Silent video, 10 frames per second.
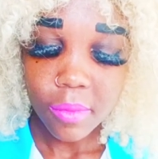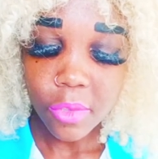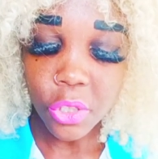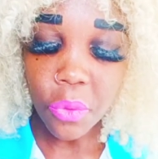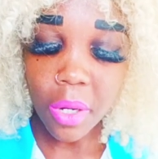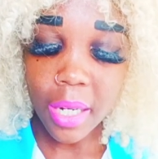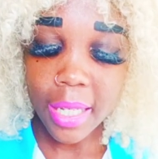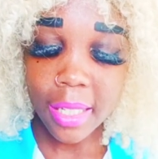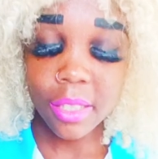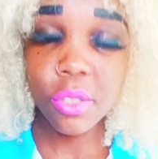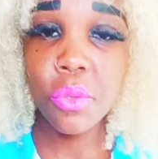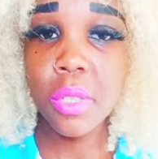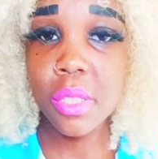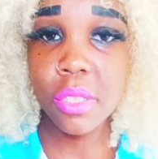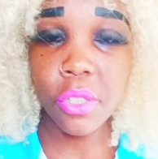You are heading
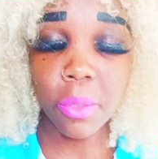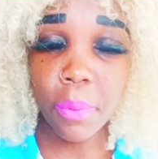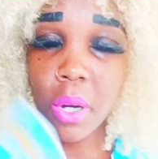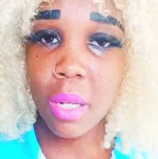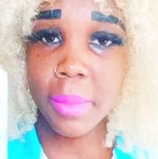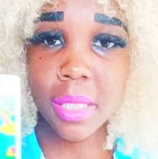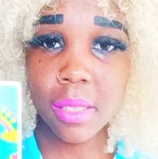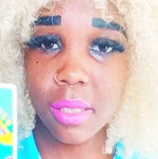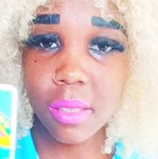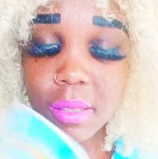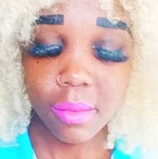towards your promise.